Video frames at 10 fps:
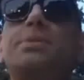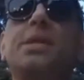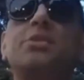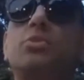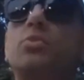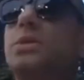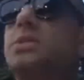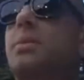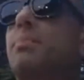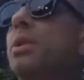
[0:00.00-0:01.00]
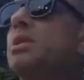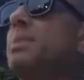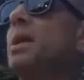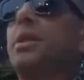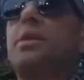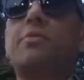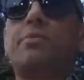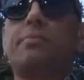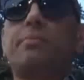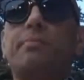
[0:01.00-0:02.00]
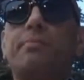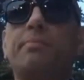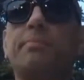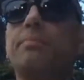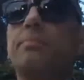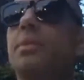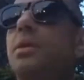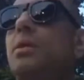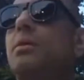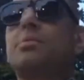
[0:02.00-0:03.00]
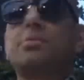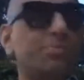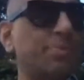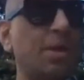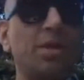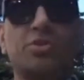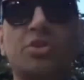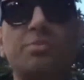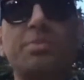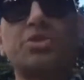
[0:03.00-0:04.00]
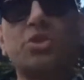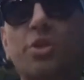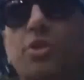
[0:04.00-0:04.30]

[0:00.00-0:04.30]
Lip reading: risk that players might leave. Just going to make sure they don't close